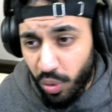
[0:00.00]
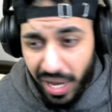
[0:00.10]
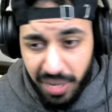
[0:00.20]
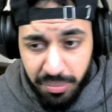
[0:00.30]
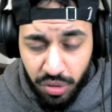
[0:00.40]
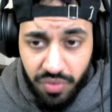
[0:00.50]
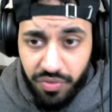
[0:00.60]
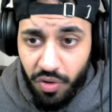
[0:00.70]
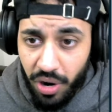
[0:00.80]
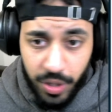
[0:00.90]
quick bolt
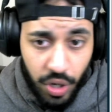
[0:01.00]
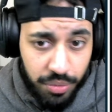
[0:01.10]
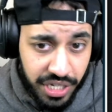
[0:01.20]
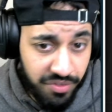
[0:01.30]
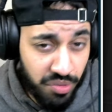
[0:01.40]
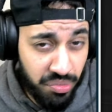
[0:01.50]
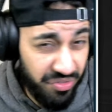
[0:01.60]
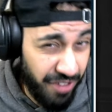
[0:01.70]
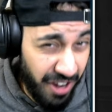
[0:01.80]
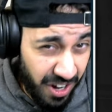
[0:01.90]
for an optic if you
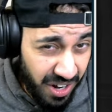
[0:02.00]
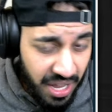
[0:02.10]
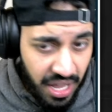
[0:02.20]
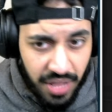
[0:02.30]
prefer.